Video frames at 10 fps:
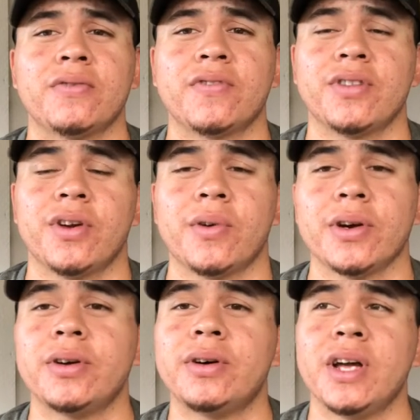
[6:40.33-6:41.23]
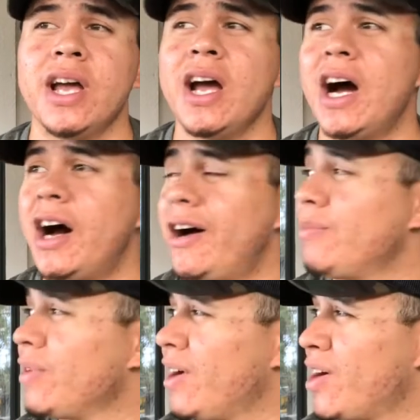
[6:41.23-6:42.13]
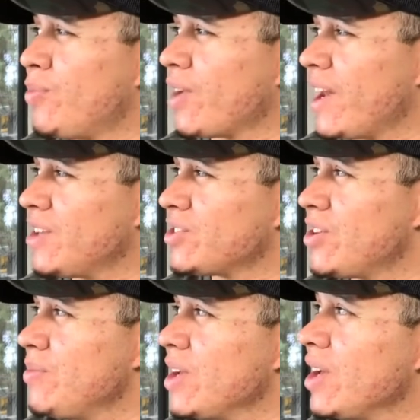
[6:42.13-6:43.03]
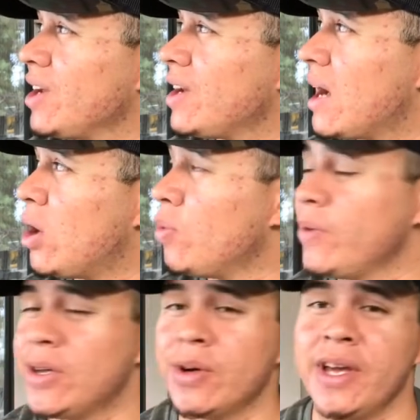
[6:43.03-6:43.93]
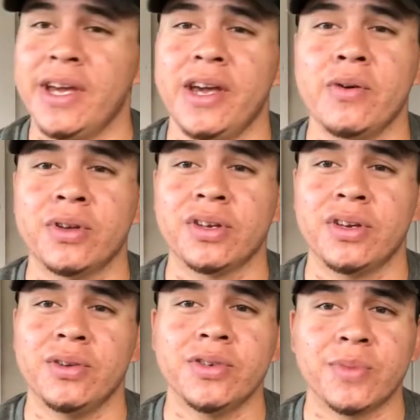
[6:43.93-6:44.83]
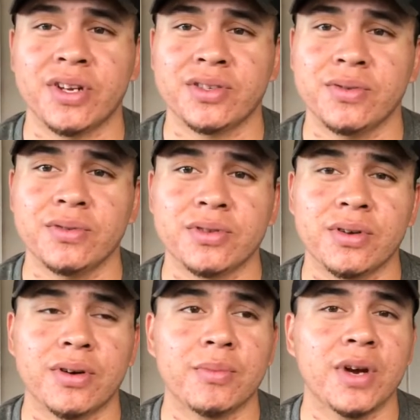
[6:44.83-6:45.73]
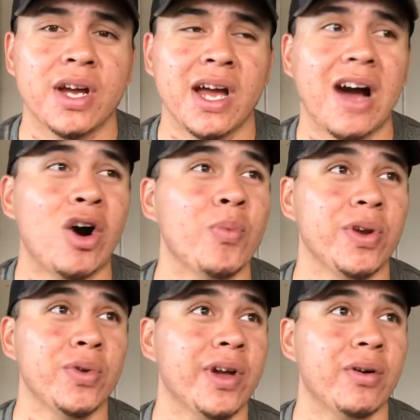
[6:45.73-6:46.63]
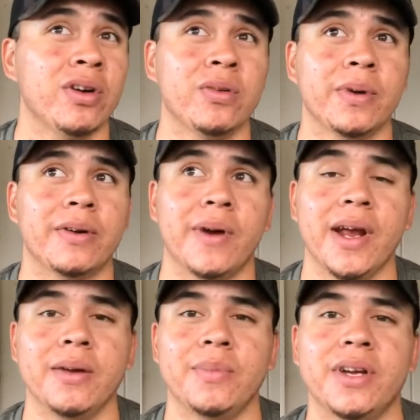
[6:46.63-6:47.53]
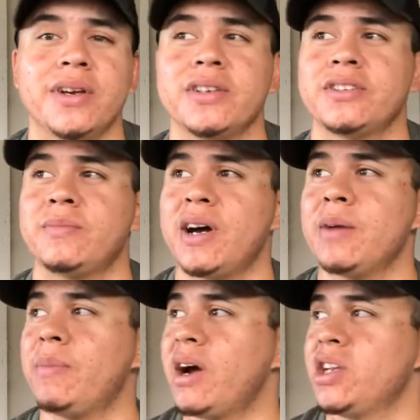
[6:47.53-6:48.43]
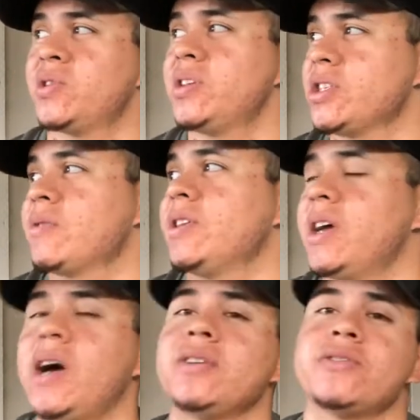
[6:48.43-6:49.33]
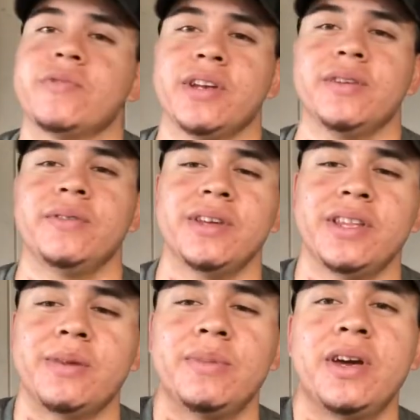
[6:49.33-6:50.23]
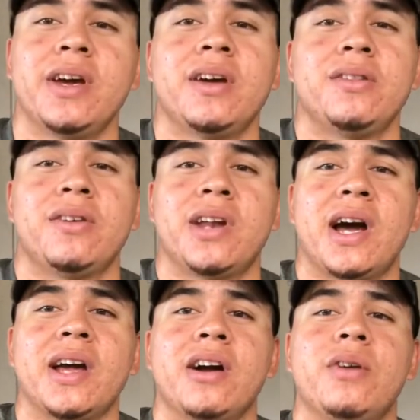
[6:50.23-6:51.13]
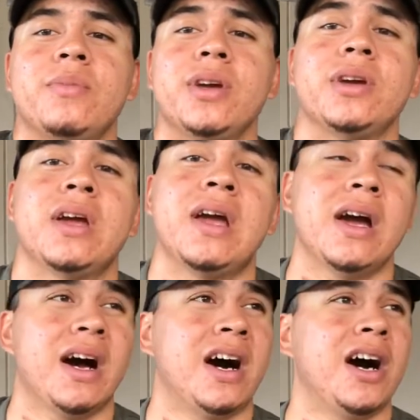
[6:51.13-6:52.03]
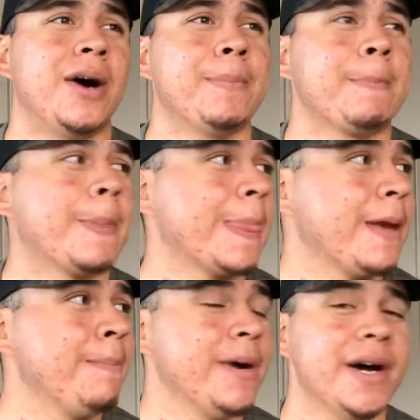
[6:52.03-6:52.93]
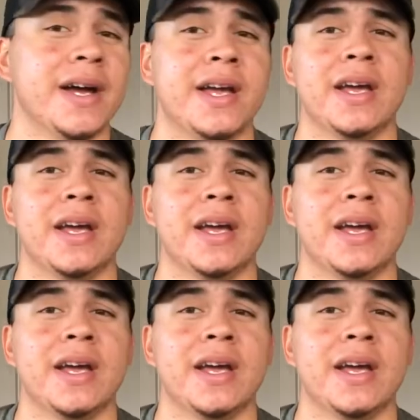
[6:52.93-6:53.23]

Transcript: for the grill. Um, a couple clouds are coming in. I hope we don't get hit with a huge monsoon storm. I hope we do get a little bit of rain because my pine trees around the house really do need them. They're dying on me. Um, but